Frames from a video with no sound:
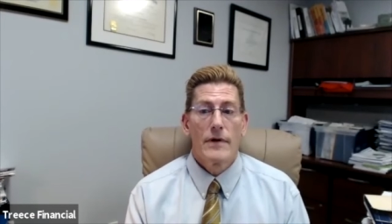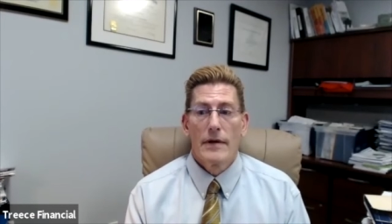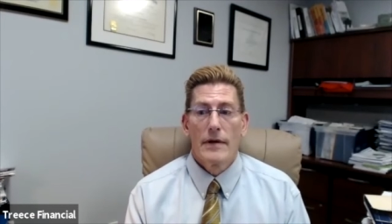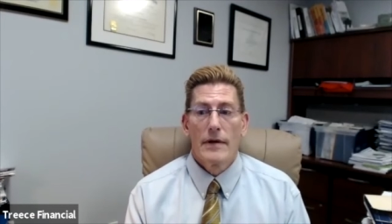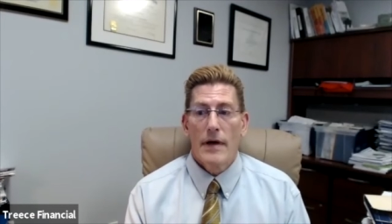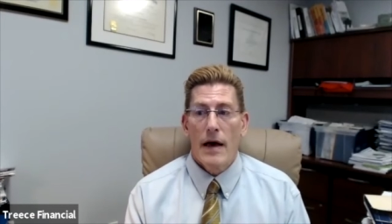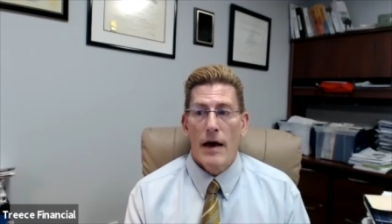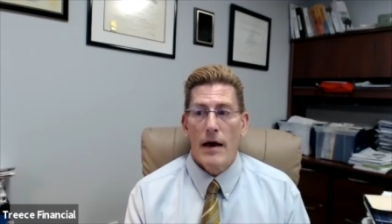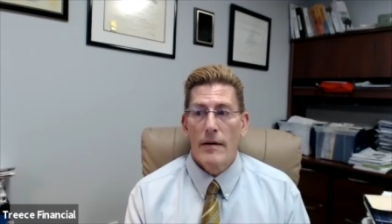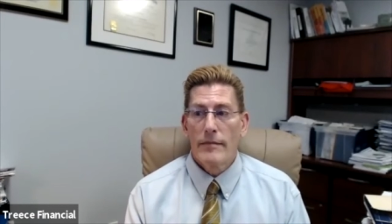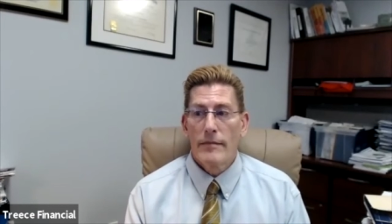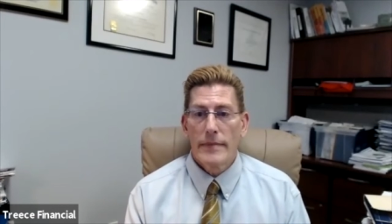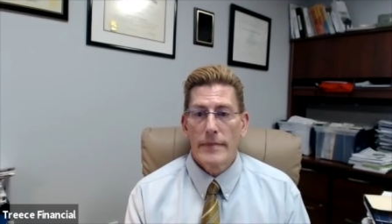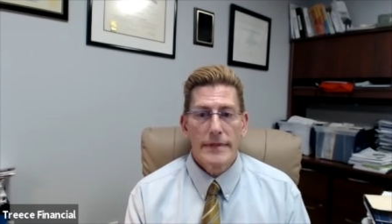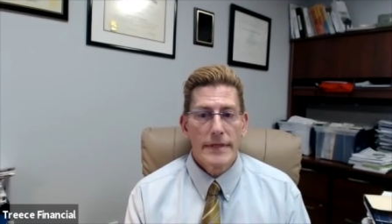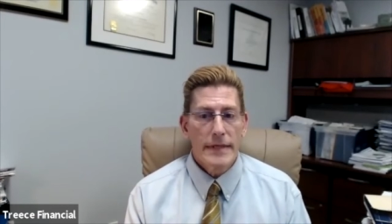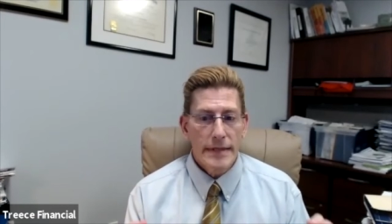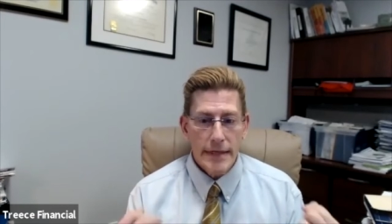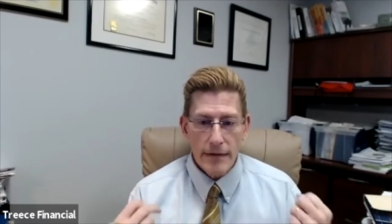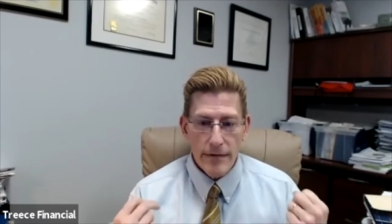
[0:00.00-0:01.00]
Um,
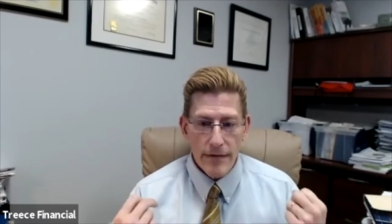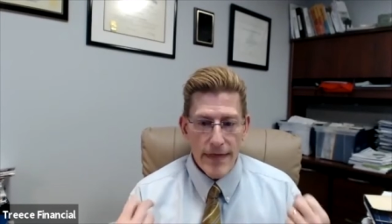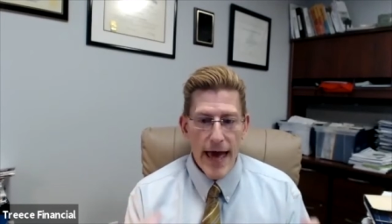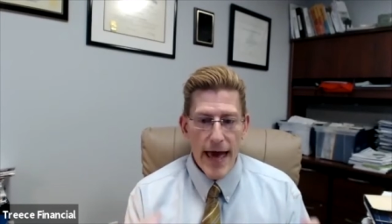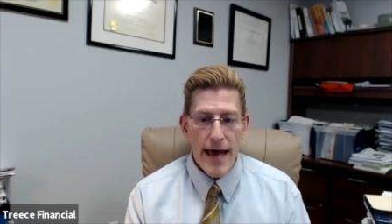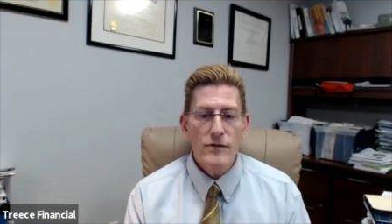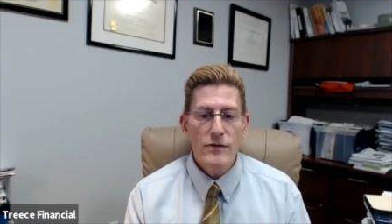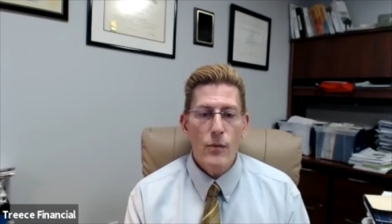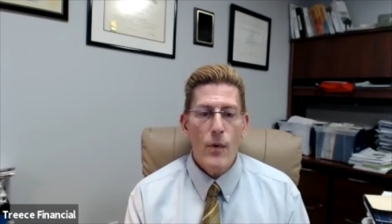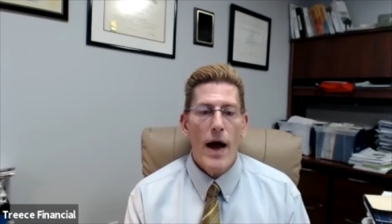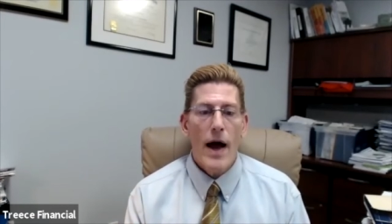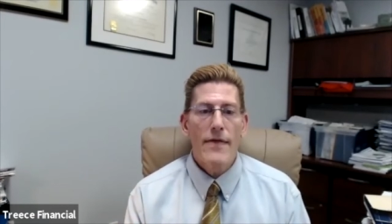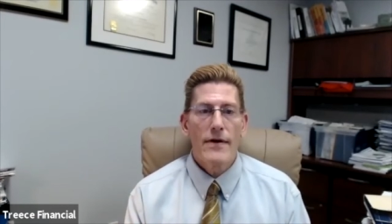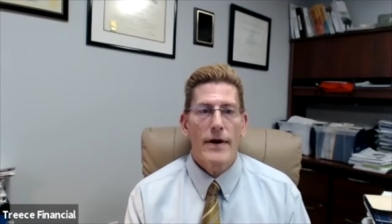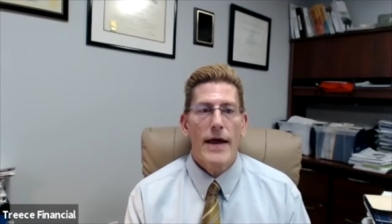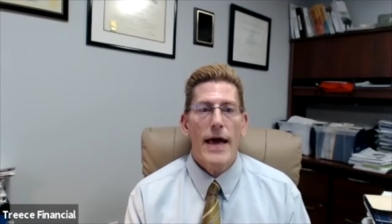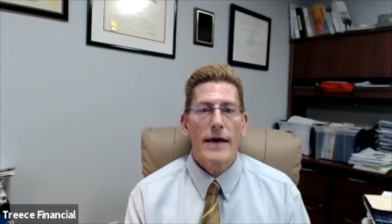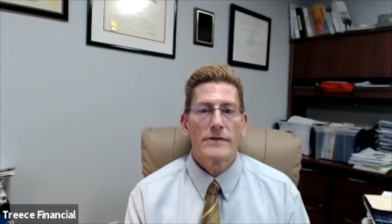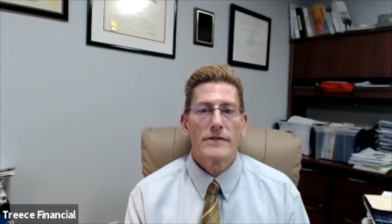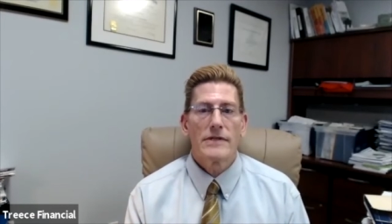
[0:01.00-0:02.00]
you know, that's why there
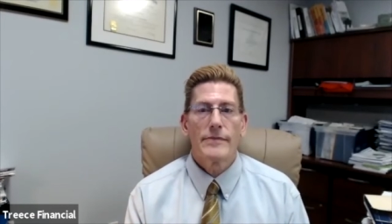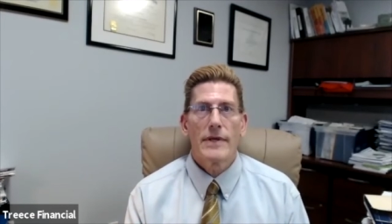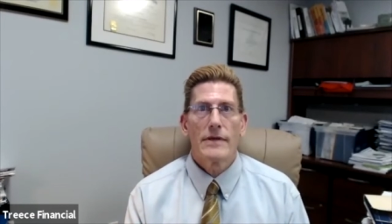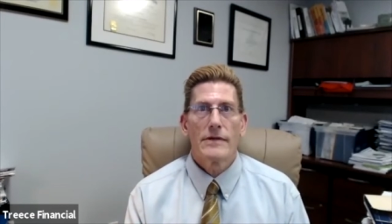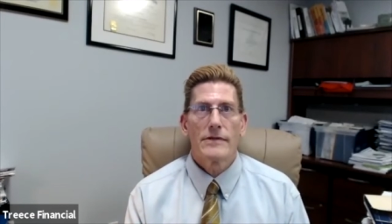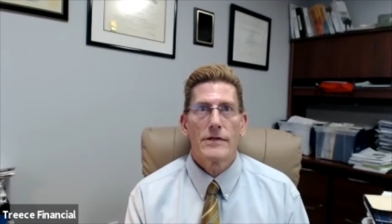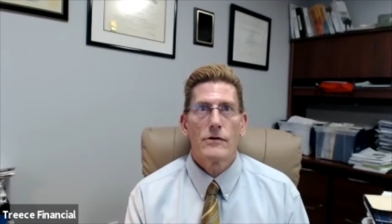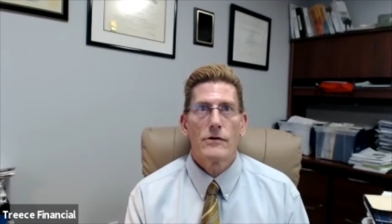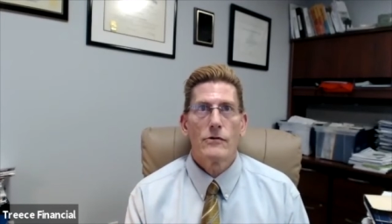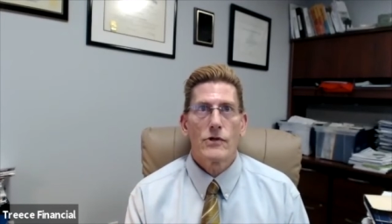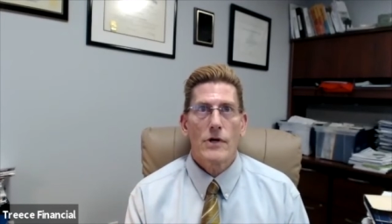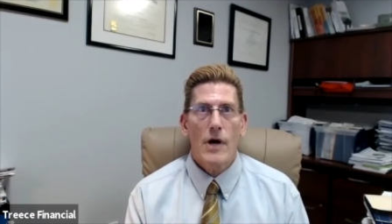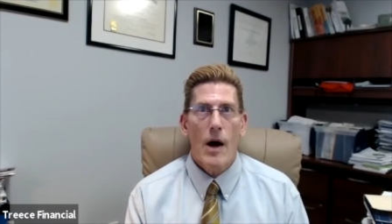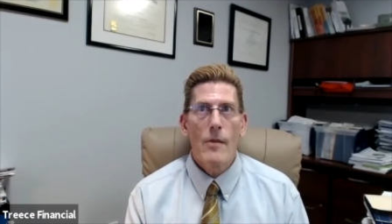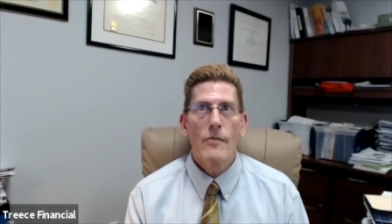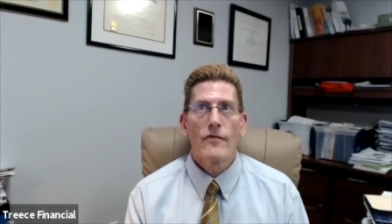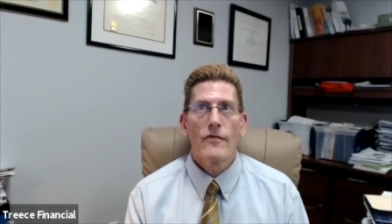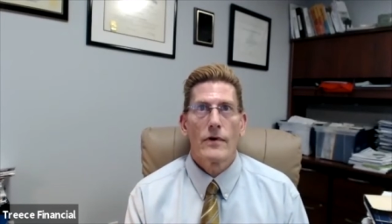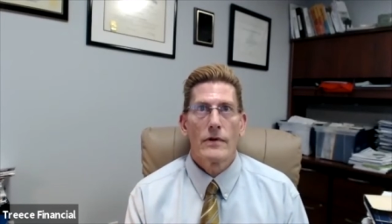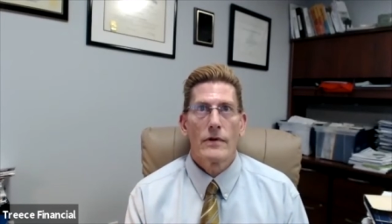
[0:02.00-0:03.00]
has to be this huge
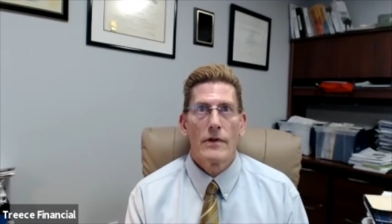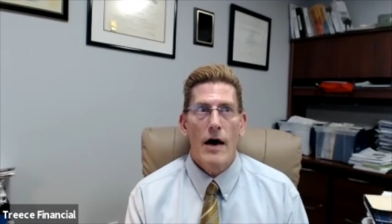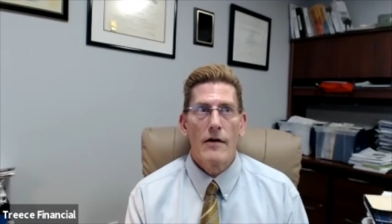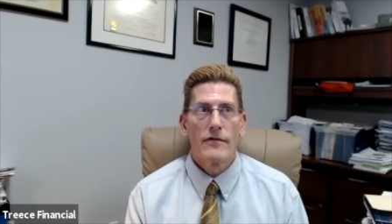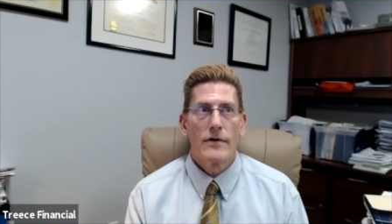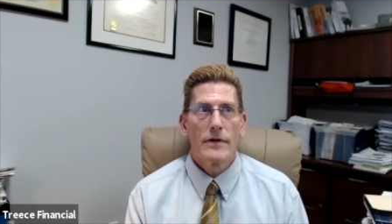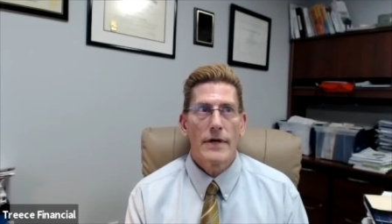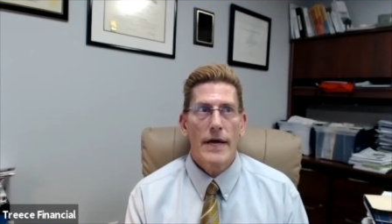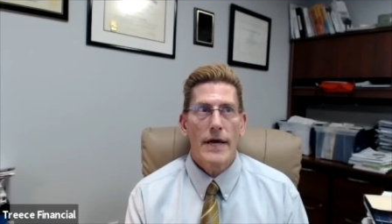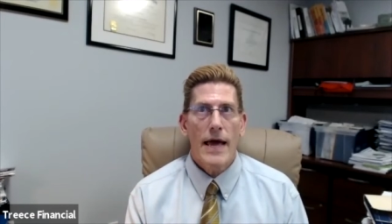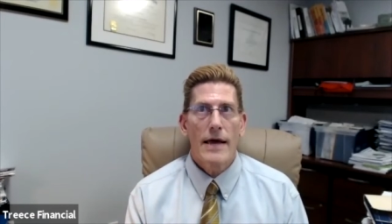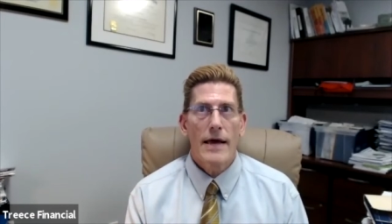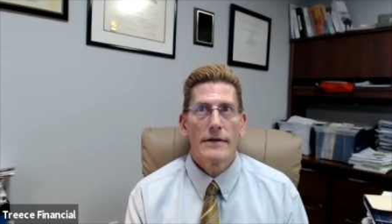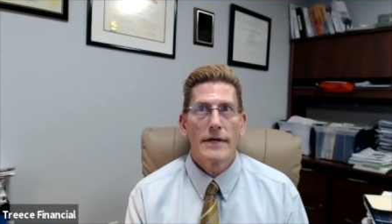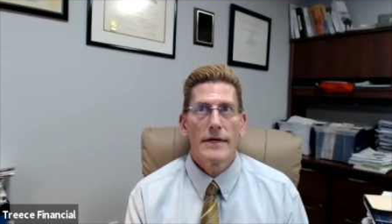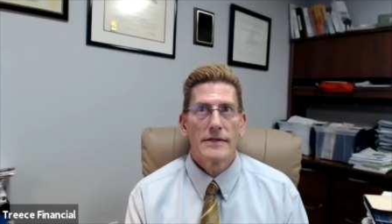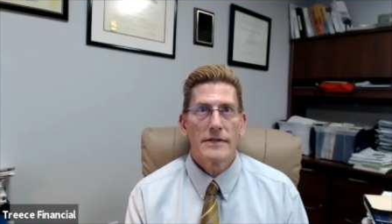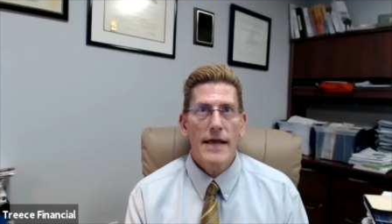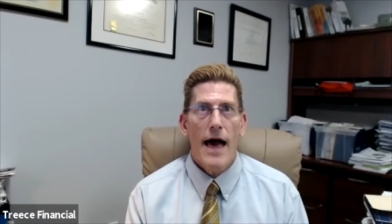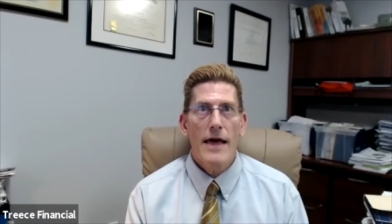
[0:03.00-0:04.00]
comfort level, and
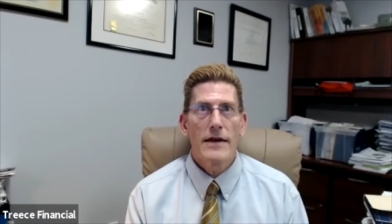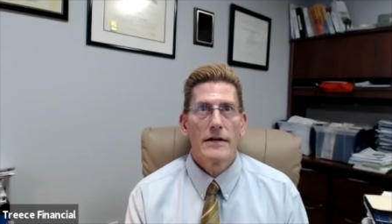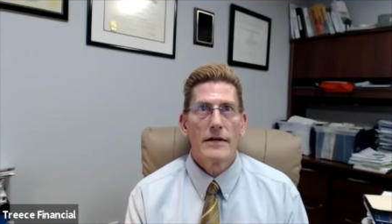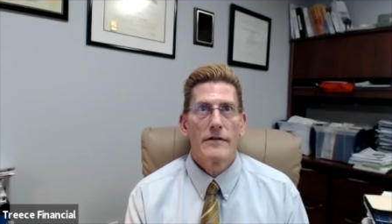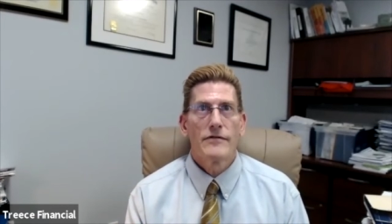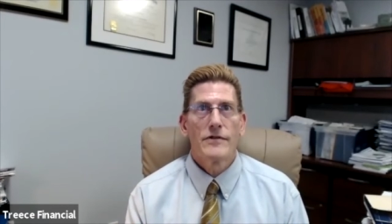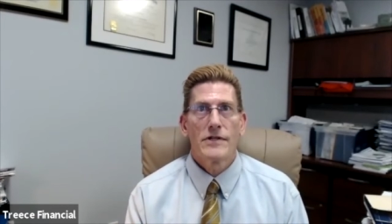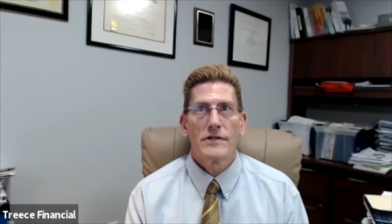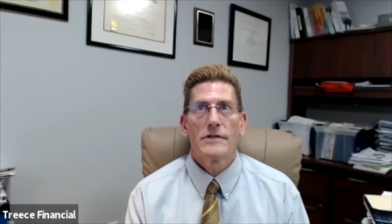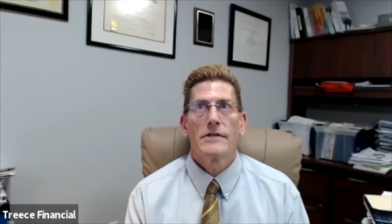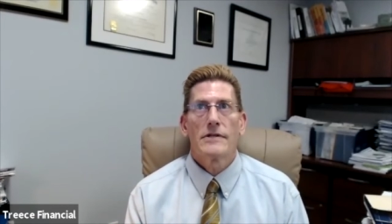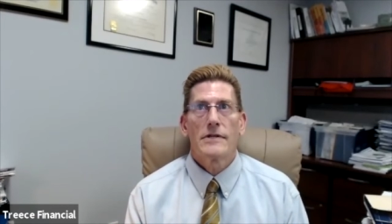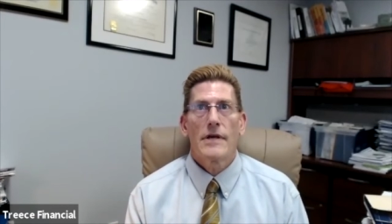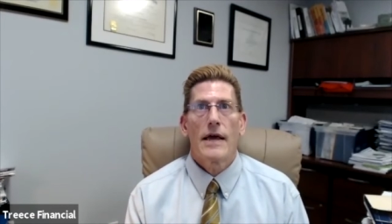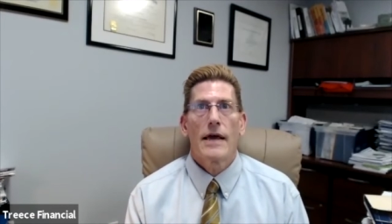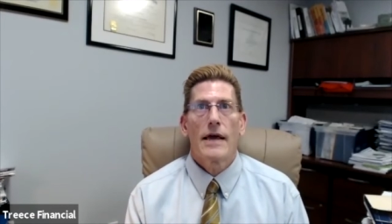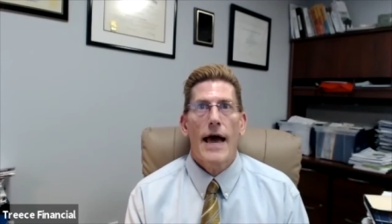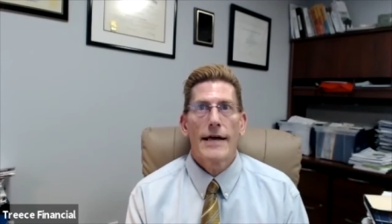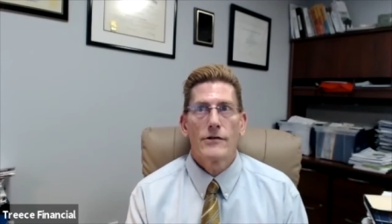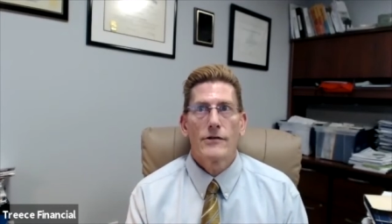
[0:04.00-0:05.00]
it's not enough just to
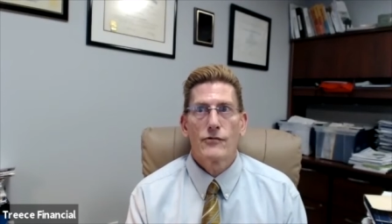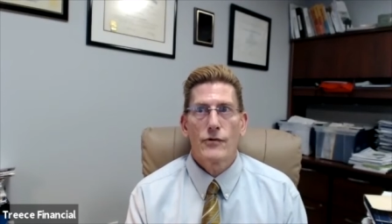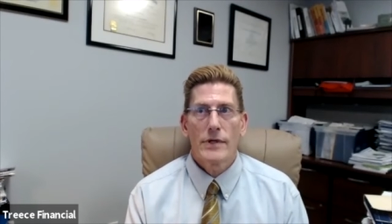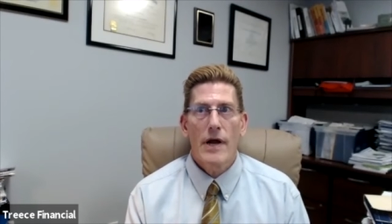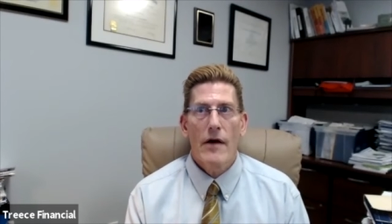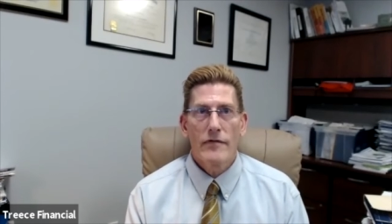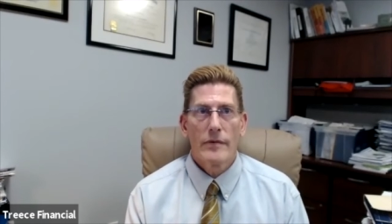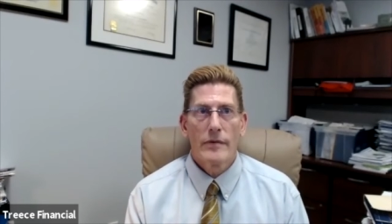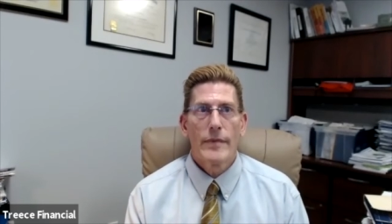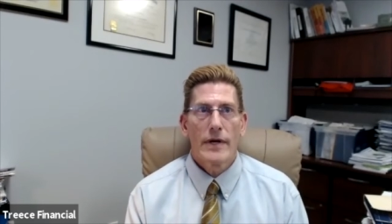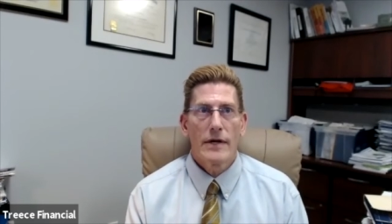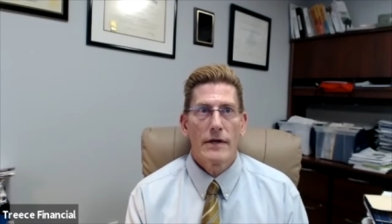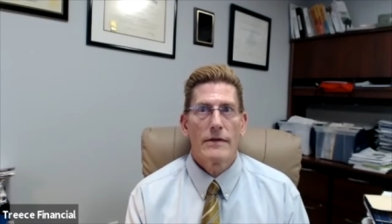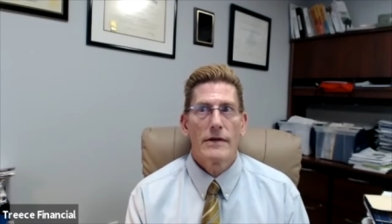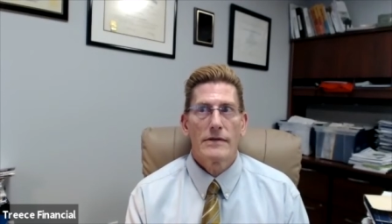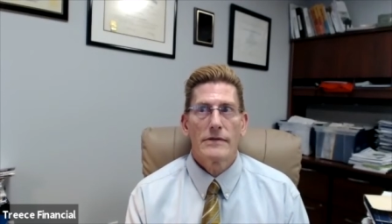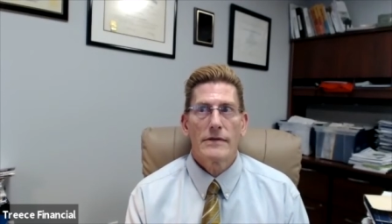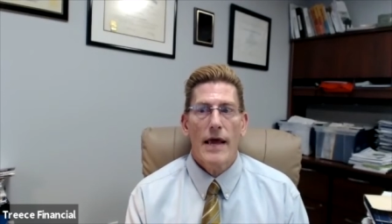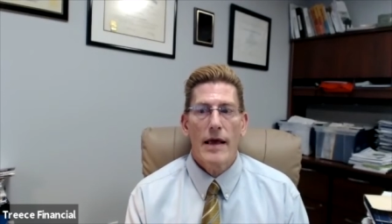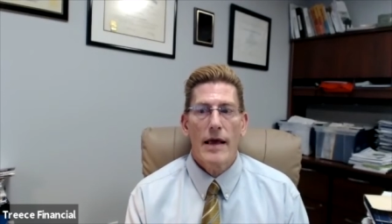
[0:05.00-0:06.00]
say I treat everybody the
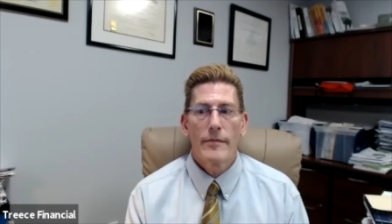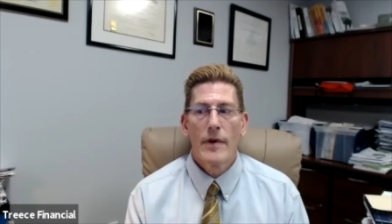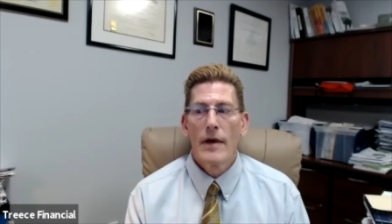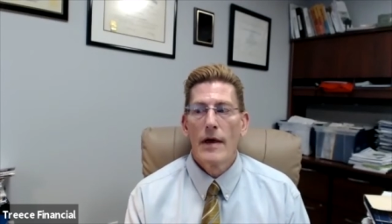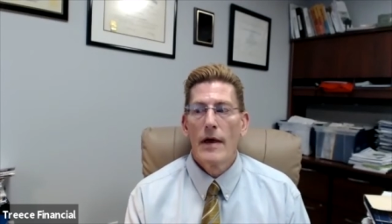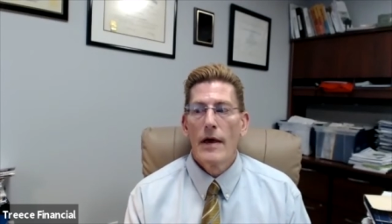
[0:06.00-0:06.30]
same.